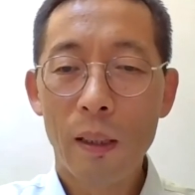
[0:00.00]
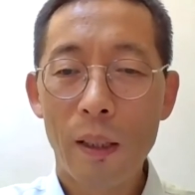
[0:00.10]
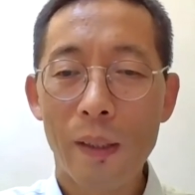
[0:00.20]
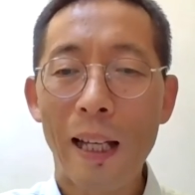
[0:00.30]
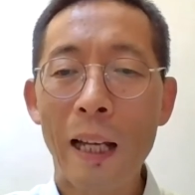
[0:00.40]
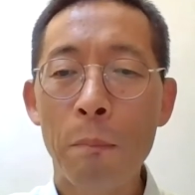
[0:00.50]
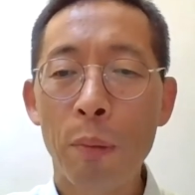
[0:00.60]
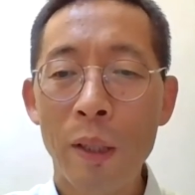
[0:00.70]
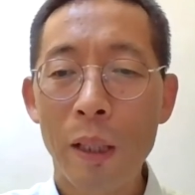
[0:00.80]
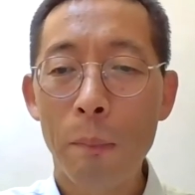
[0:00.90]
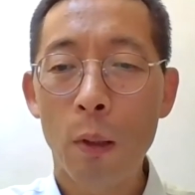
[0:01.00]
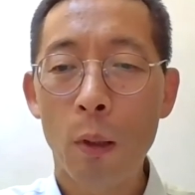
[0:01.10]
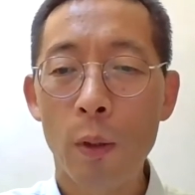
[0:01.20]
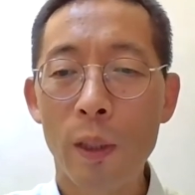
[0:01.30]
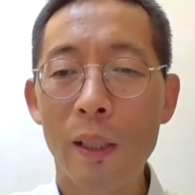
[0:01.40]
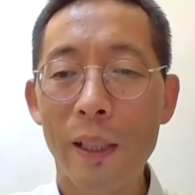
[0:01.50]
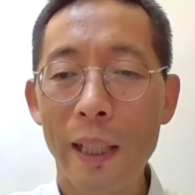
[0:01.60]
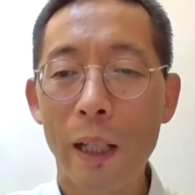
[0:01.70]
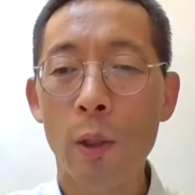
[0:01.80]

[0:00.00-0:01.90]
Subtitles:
design principles in cell